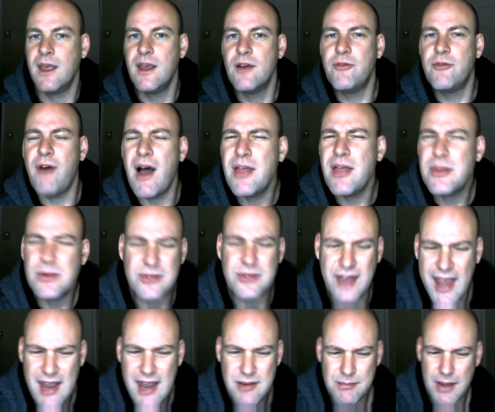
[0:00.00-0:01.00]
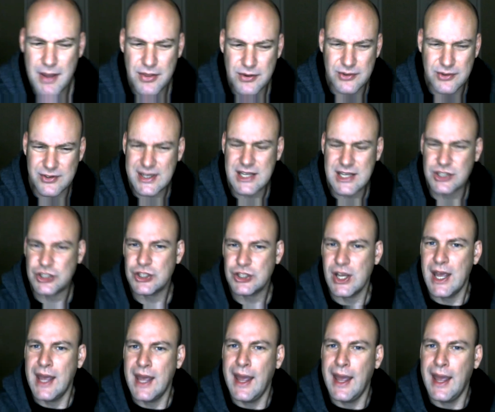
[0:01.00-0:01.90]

Fathers and mothers each